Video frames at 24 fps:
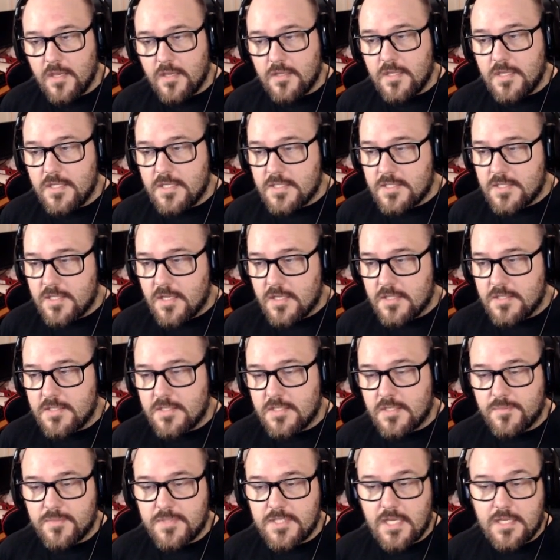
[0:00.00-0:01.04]
They discussed
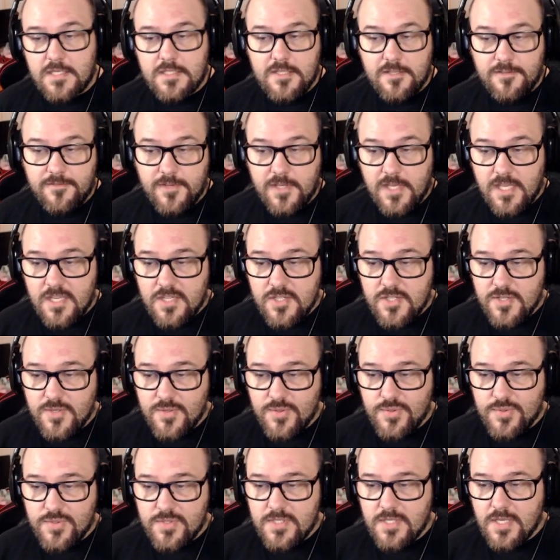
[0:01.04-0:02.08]
some scientific
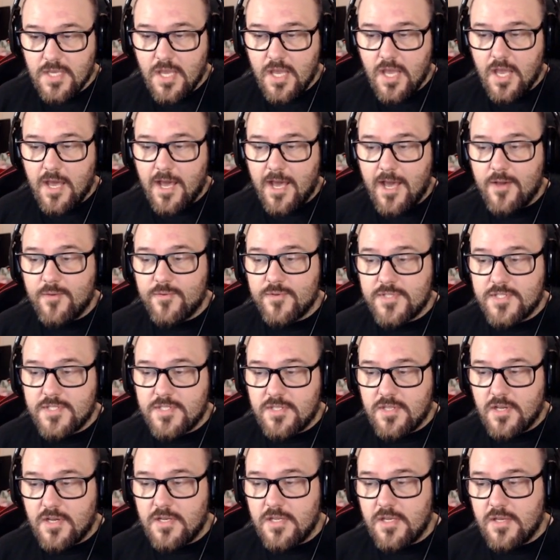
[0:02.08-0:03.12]
issues. I will
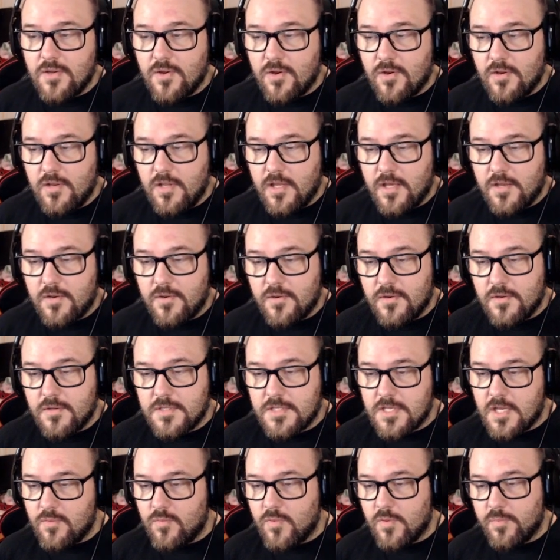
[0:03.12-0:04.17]
study her letters
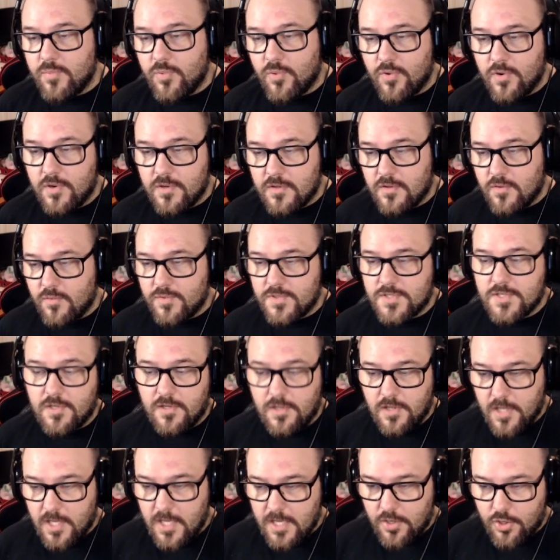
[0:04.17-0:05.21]
and report the result
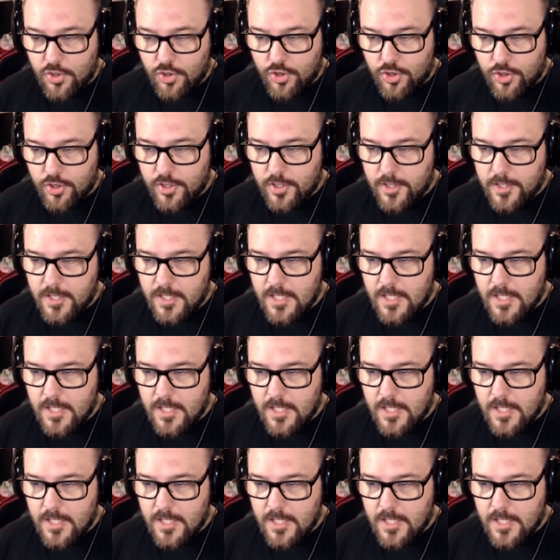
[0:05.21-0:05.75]
later.